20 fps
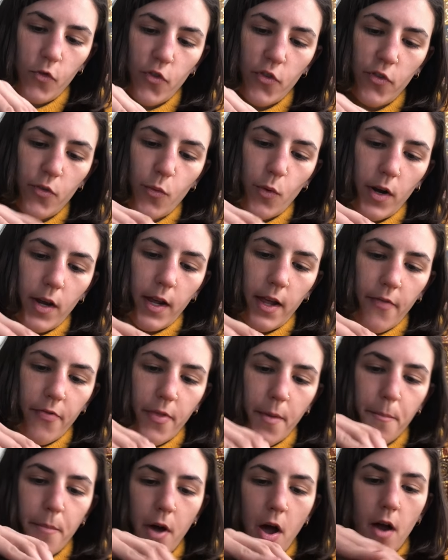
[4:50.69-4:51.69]
Just want to get
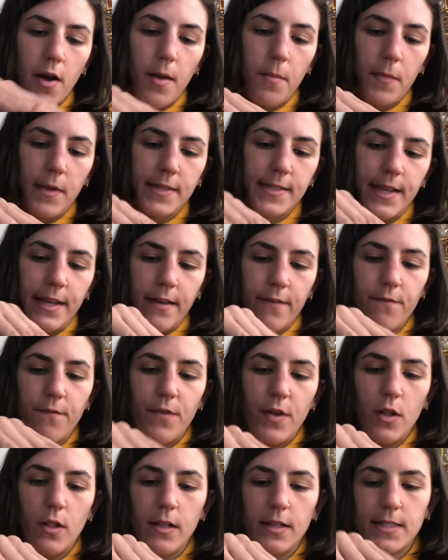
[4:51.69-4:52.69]
the bottom because I can
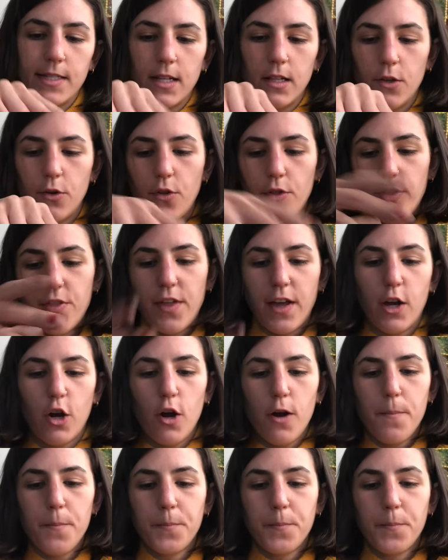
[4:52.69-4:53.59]
feel it's a little thicker.